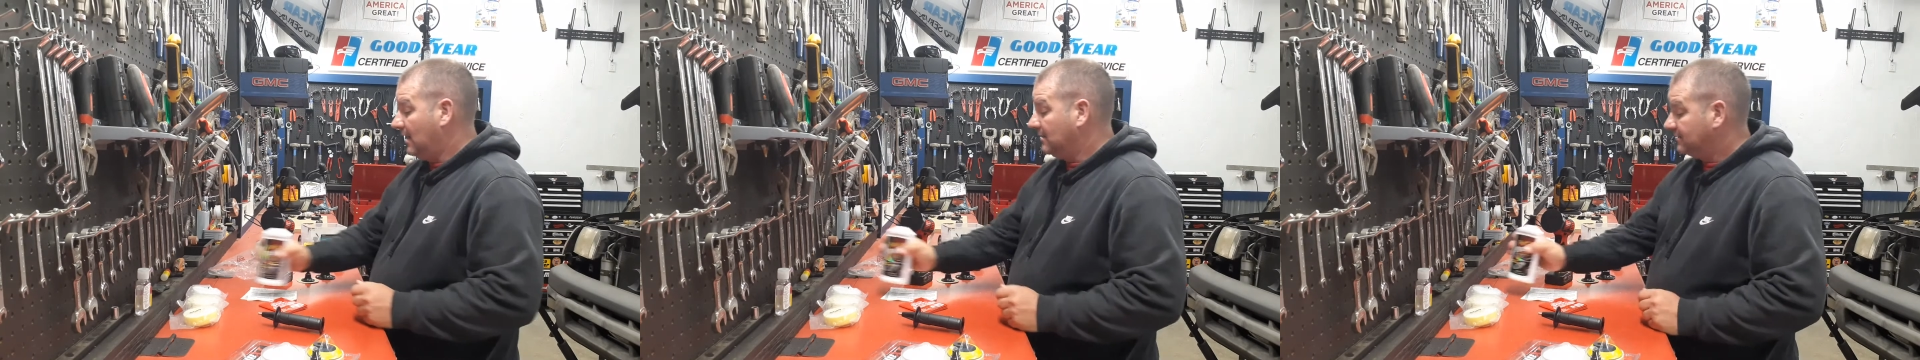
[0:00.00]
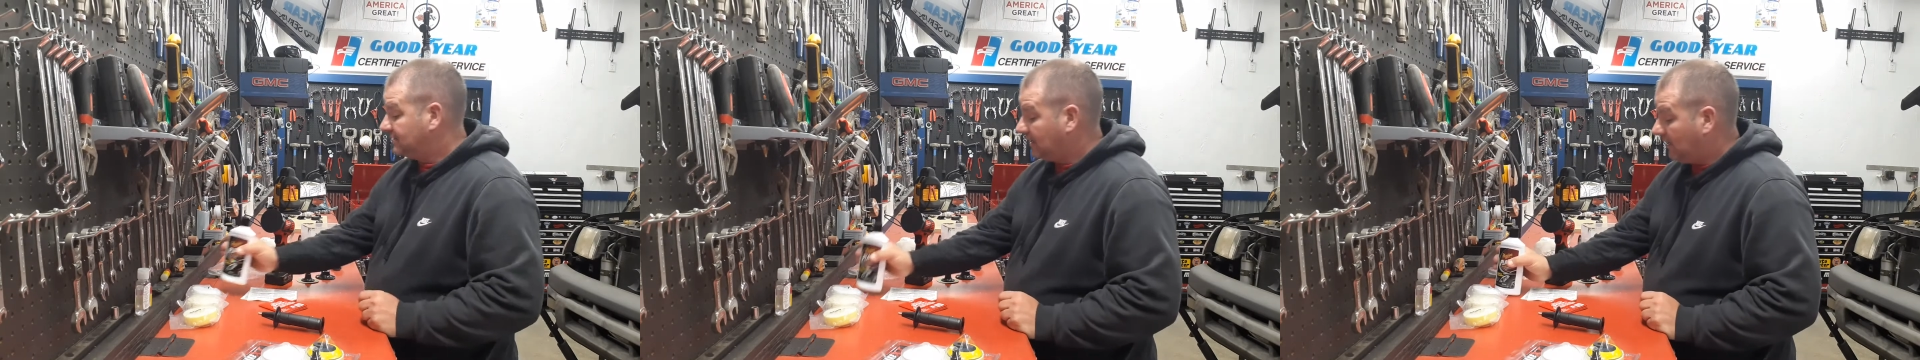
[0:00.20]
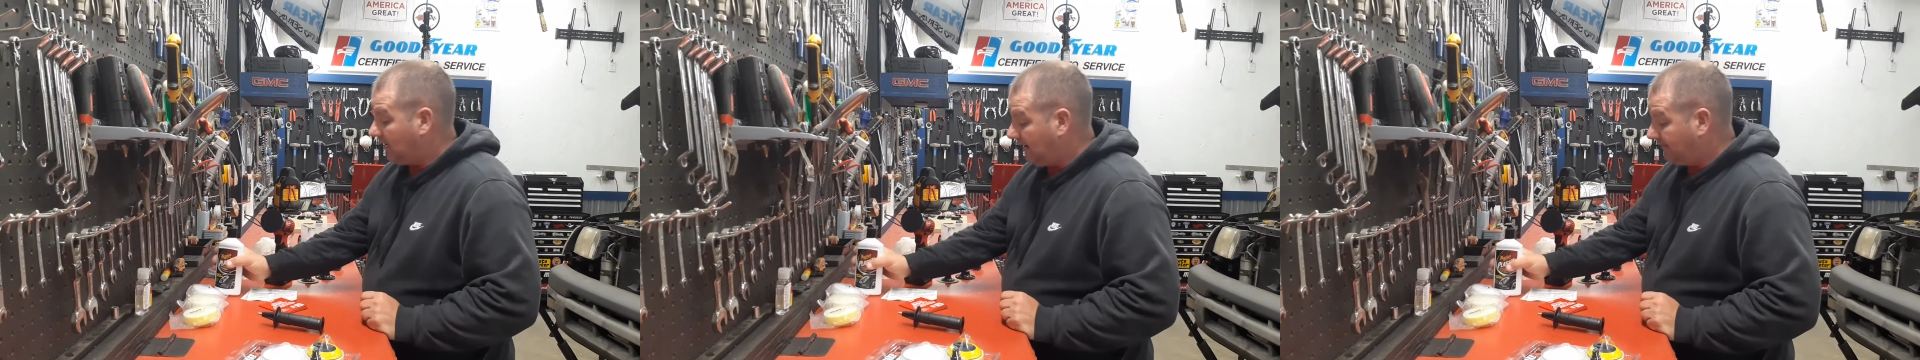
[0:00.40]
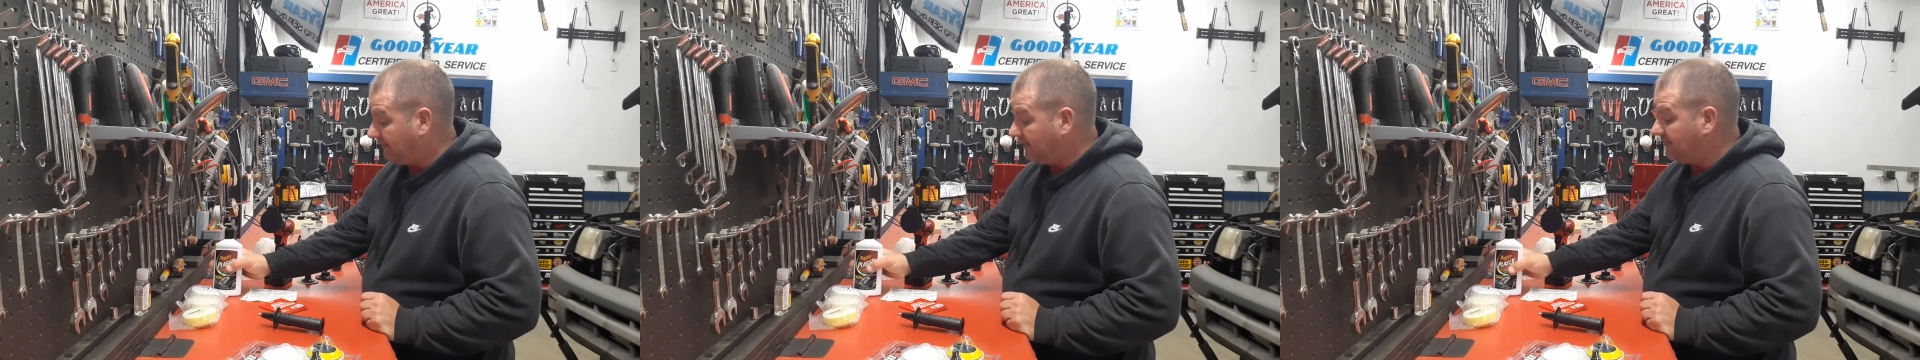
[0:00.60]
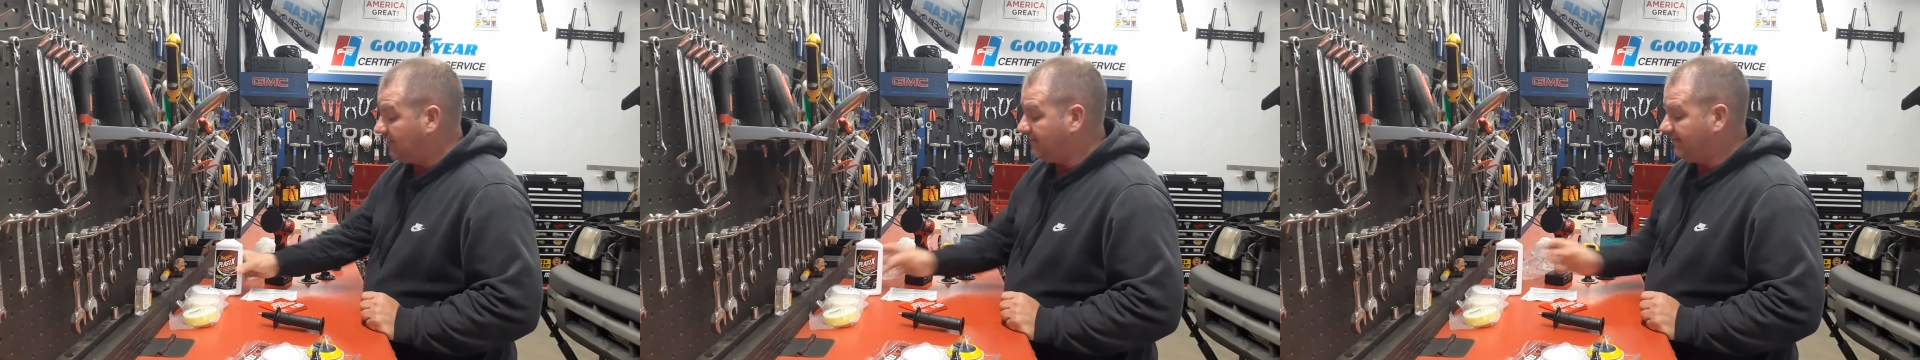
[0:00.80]
So I'm
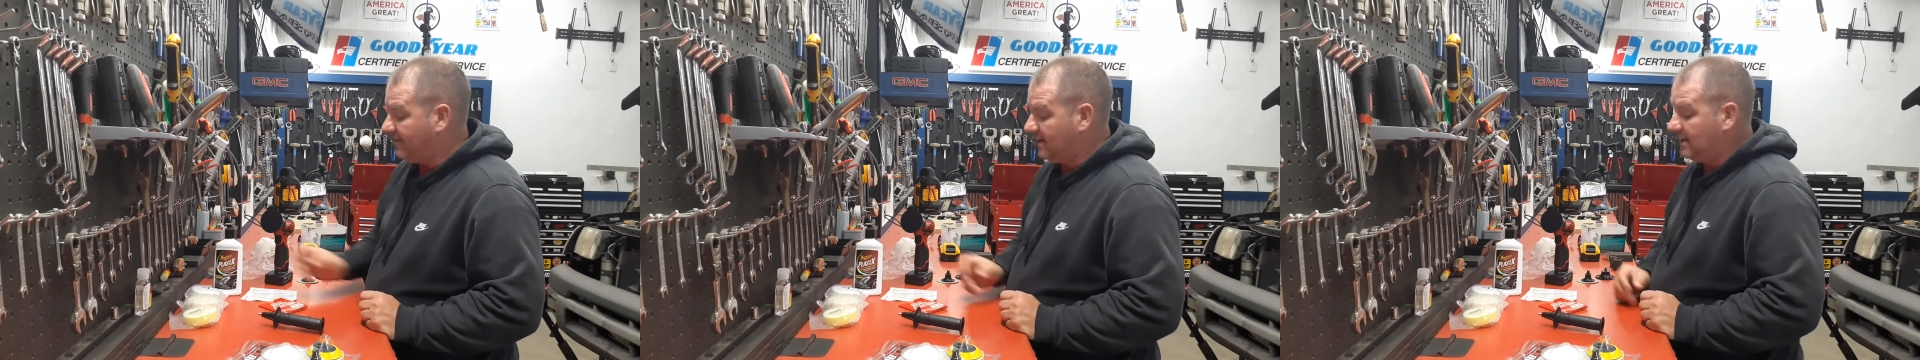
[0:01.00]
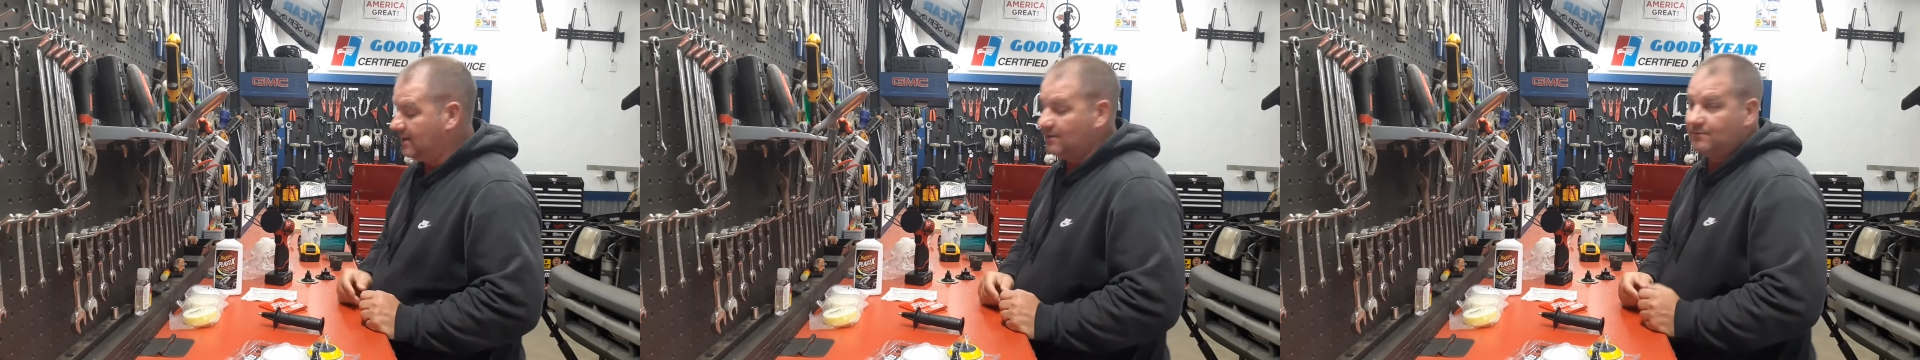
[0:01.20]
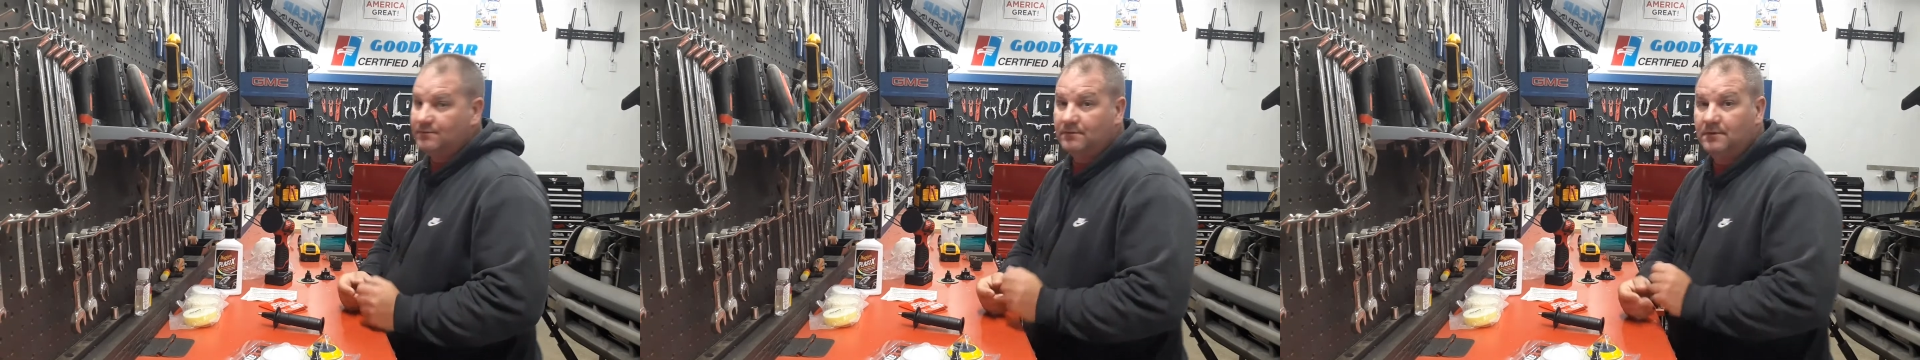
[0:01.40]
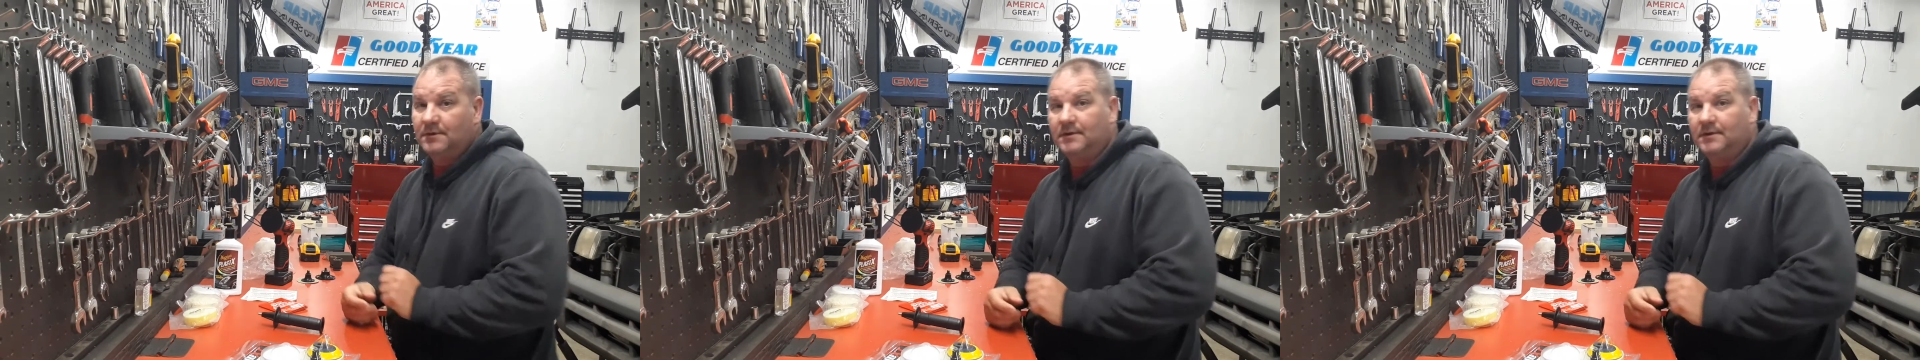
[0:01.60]
gonna do a video